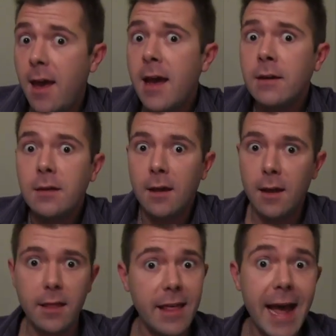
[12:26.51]
And
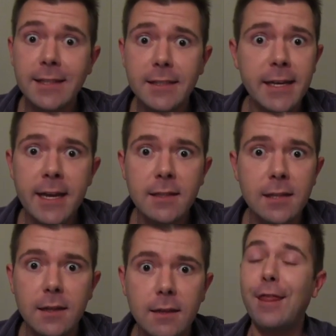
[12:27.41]
that's
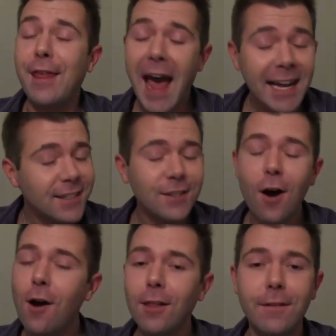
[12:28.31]
it. That's
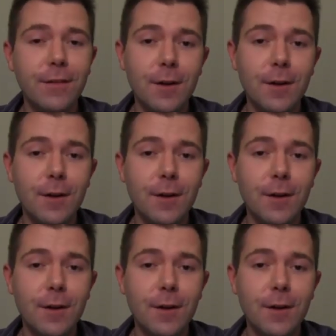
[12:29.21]
all of